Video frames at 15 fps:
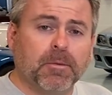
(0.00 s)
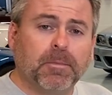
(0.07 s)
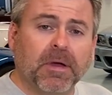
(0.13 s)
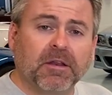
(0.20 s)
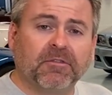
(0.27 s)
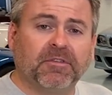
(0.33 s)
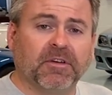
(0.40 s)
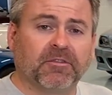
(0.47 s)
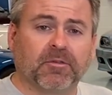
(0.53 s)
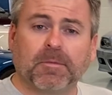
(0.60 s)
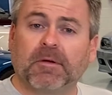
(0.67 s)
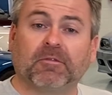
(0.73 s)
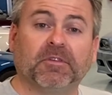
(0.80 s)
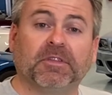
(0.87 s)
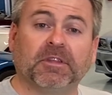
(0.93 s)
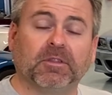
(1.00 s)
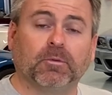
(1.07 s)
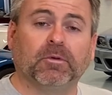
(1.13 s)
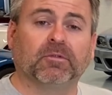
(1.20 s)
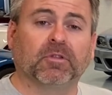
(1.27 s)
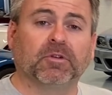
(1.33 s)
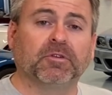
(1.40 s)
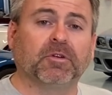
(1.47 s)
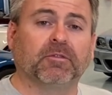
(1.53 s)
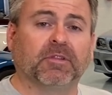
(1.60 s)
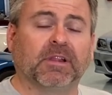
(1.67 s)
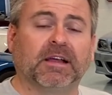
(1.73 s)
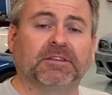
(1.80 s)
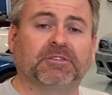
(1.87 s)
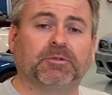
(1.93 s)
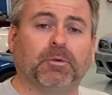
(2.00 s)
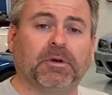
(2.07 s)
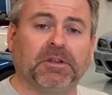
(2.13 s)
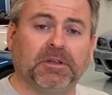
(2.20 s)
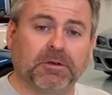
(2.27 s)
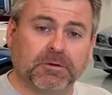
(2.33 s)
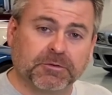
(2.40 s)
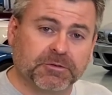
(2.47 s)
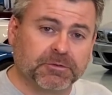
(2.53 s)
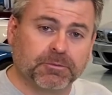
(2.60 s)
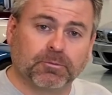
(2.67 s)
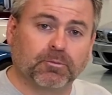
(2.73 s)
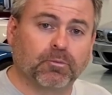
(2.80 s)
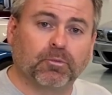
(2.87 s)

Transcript: benefit from everything that we've learned over the last 20 years,